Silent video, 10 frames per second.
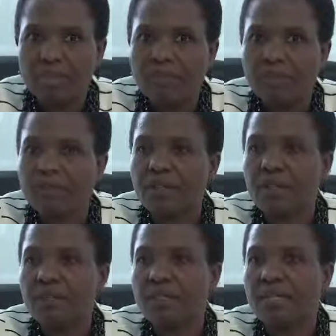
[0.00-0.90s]
the
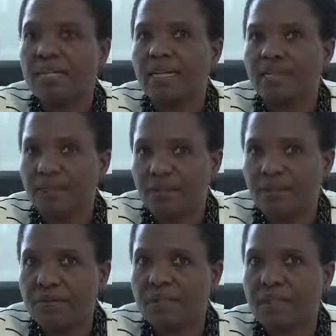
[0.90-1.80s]
African Union
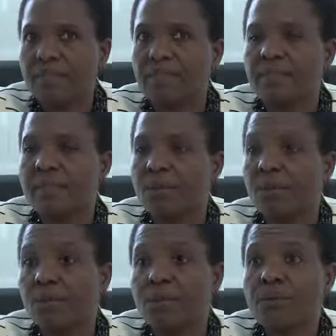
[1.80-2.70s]
achieves its
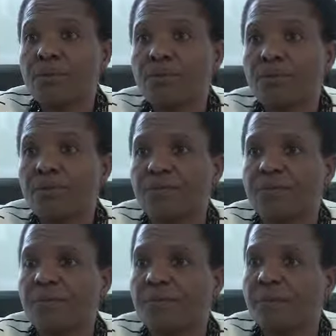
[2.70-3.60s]
goals
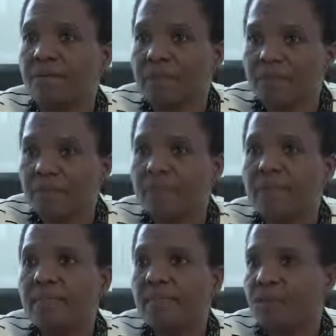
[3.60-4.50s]
of
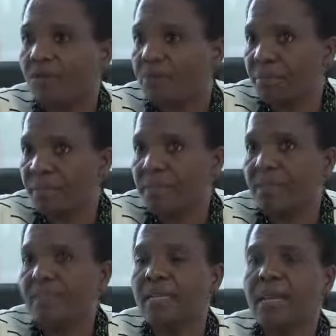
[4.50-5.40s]
development, of
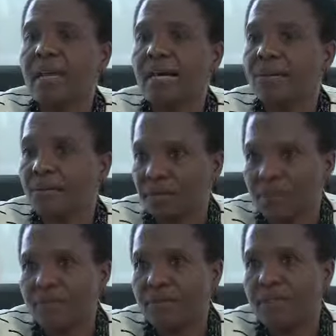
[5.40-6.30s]
peace, and of
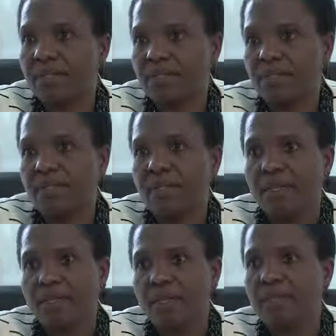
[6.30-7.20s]
integration
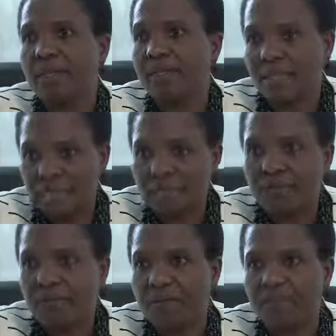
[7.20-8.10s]
in the next
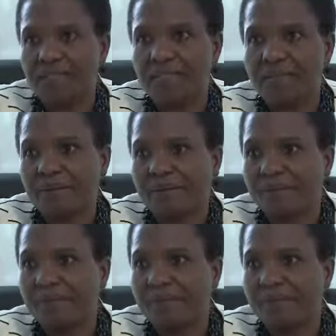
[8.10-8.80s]
50 years.